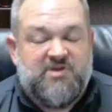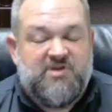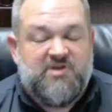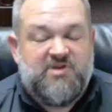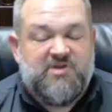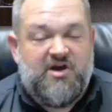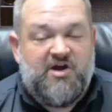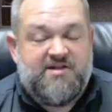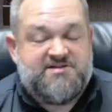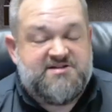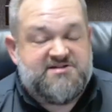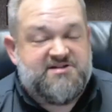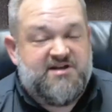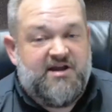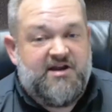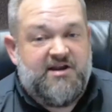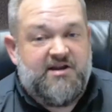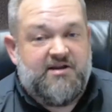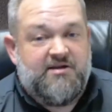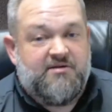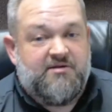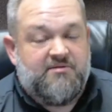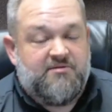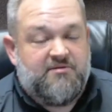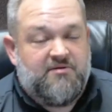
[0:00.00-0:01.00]

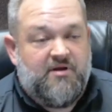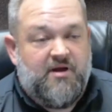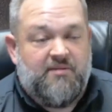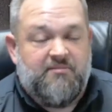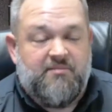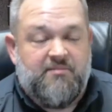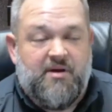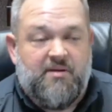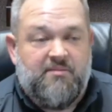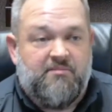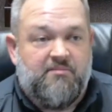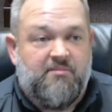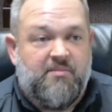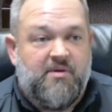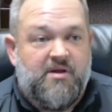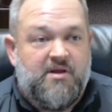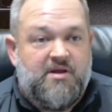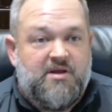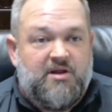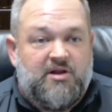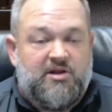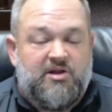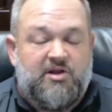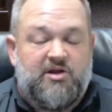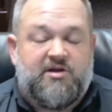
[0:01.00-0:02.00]
exciting. I'm
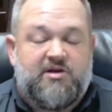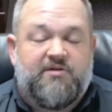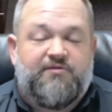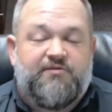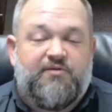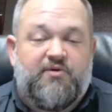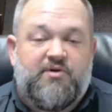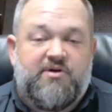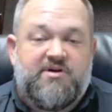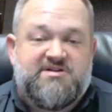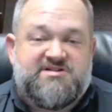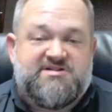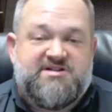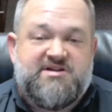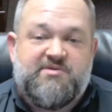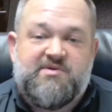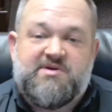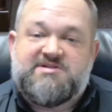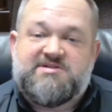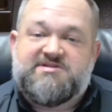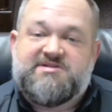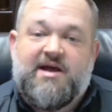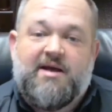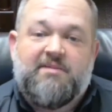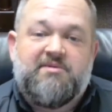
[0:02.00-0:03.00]
looking forward to see what
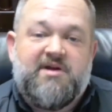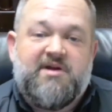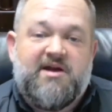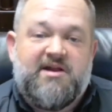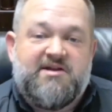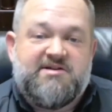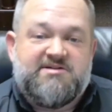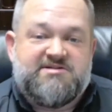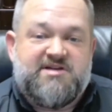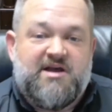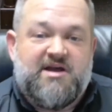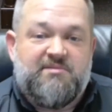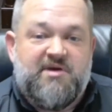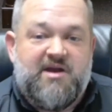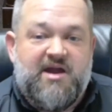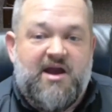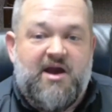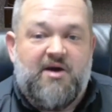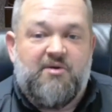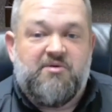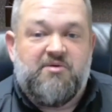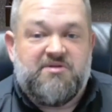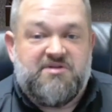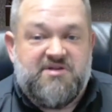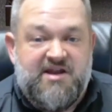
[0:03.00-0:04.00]
CyberData is coming
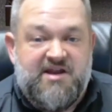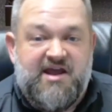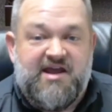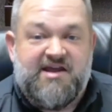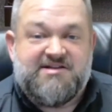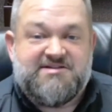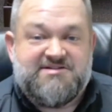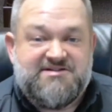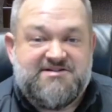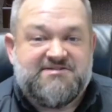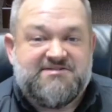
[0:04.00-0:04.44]
out with next.